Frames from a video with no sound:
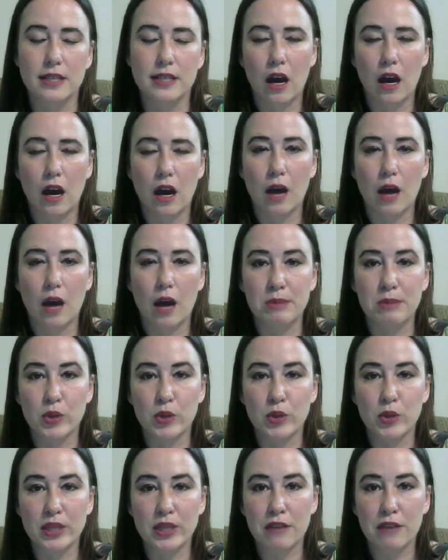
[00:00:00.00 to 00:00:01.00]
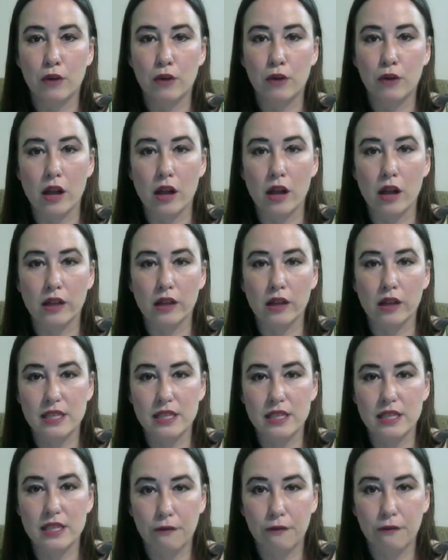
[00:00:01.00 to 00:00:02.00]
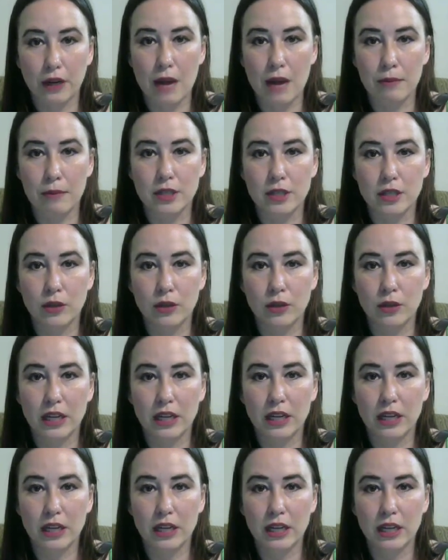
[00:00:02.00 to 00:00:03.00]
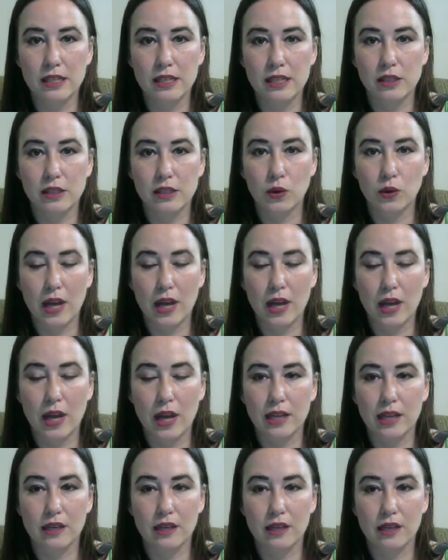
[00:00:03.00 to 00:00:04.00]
I'm doing that for all of these different opportunities, so that